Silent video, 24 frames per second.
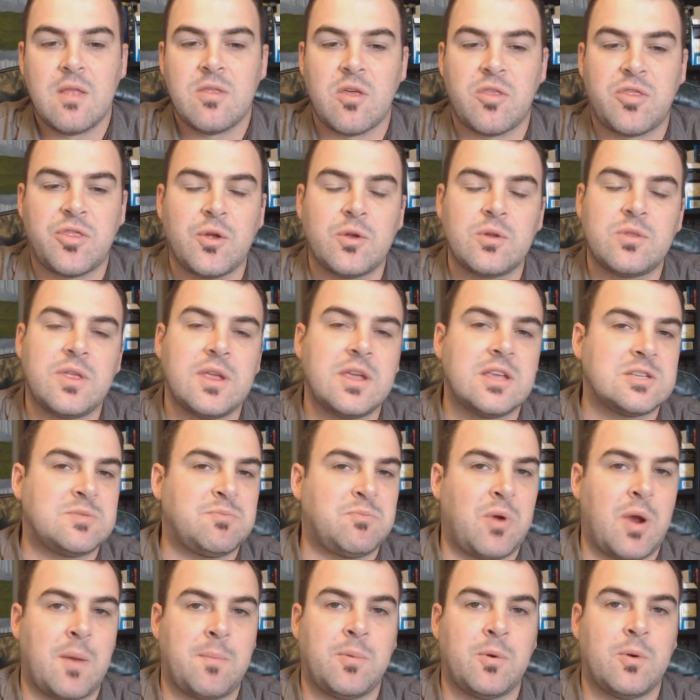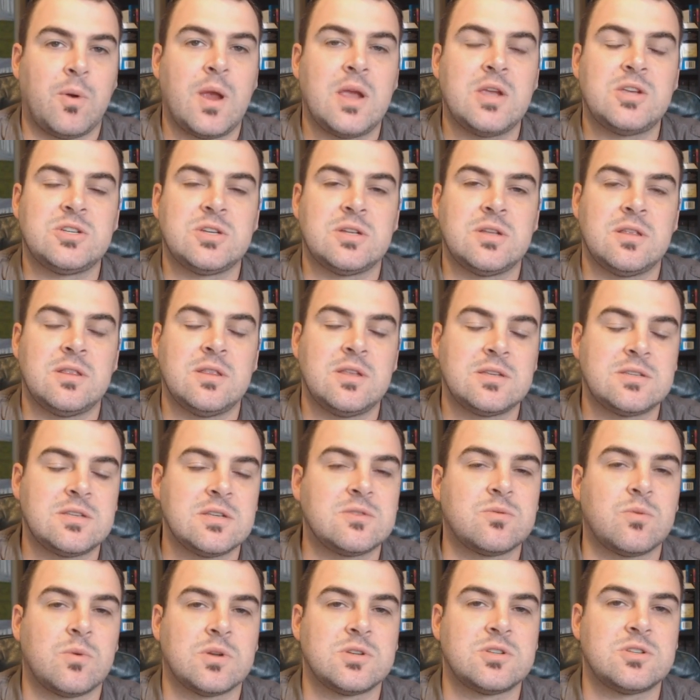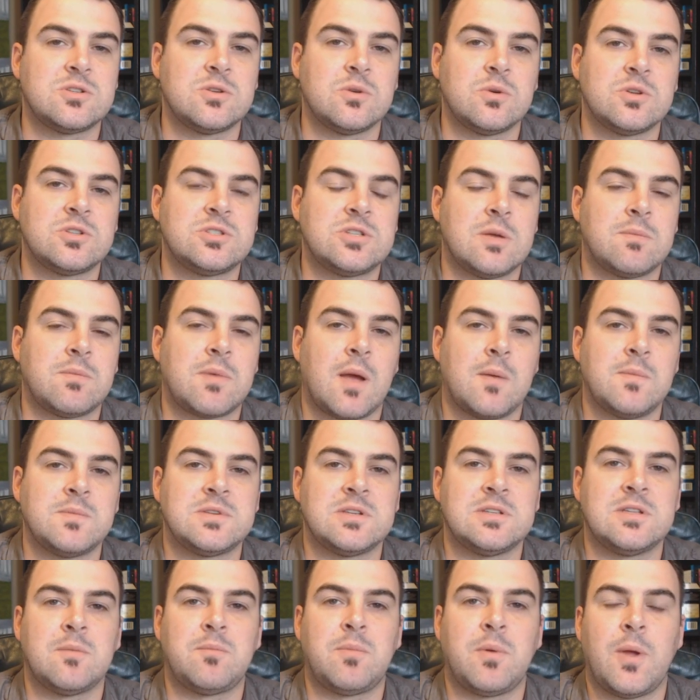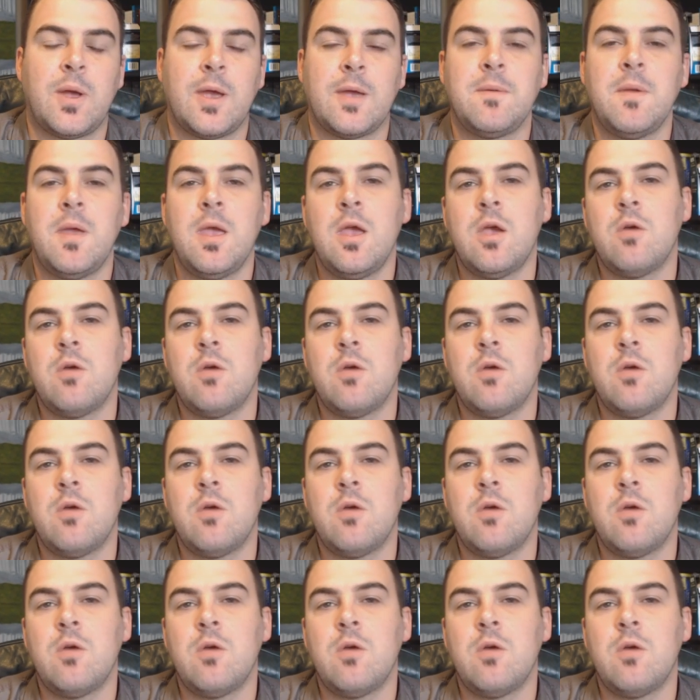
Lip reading: The third thing is preparation, and this is where stewardship comes into play.